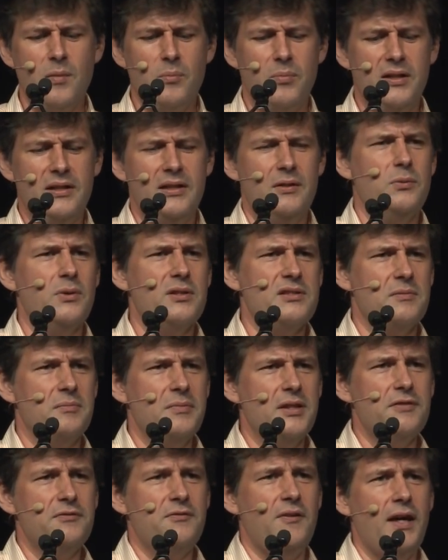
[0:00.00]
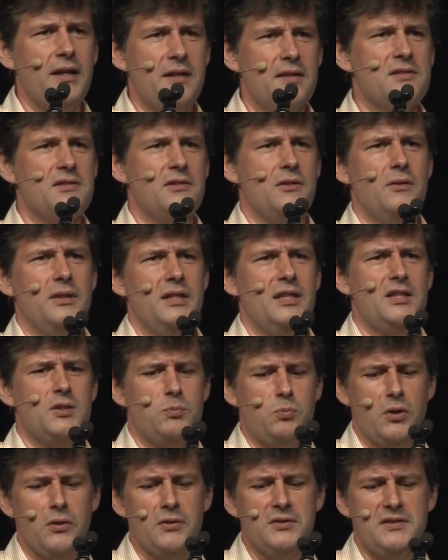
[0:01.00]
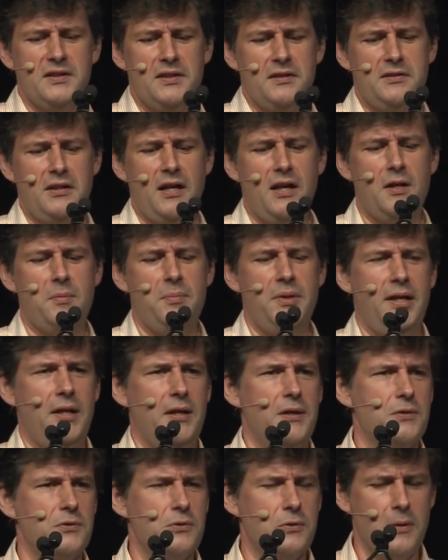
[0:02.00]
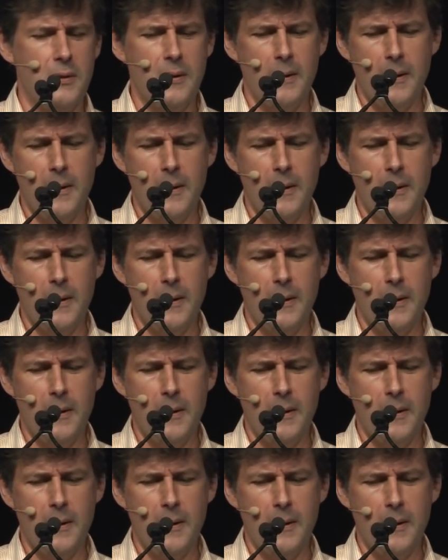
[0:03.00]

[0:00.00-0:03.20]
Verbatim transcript: but it wasn't minified, and so it explodes the entire page.